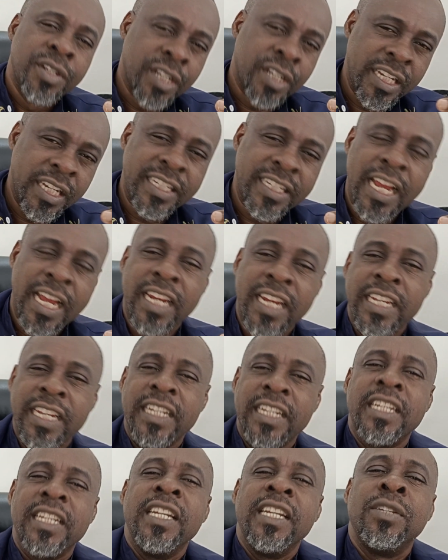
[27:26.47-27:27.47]
Click that
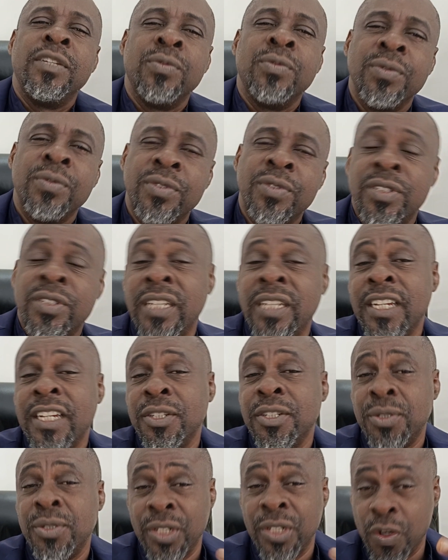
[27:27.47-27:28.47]
link. It will
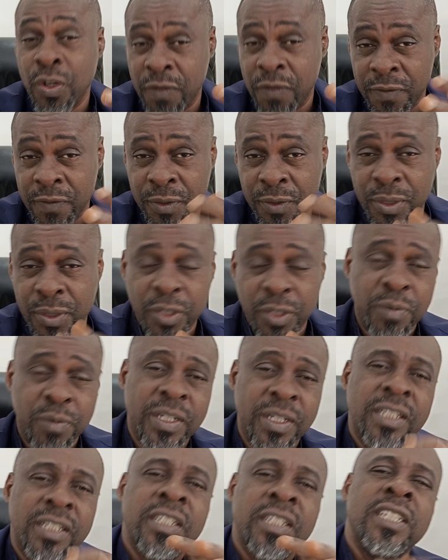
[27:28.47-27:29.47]
send you to the overview
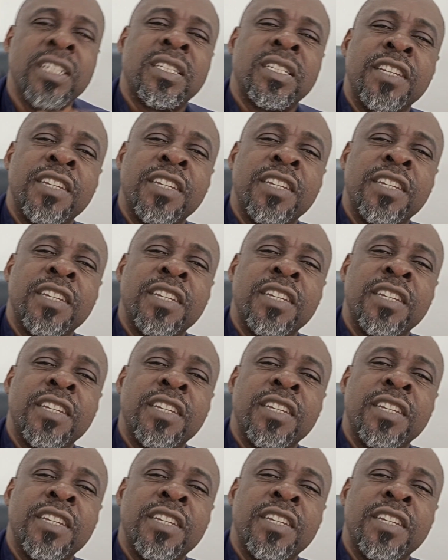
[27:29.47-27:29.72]
document. This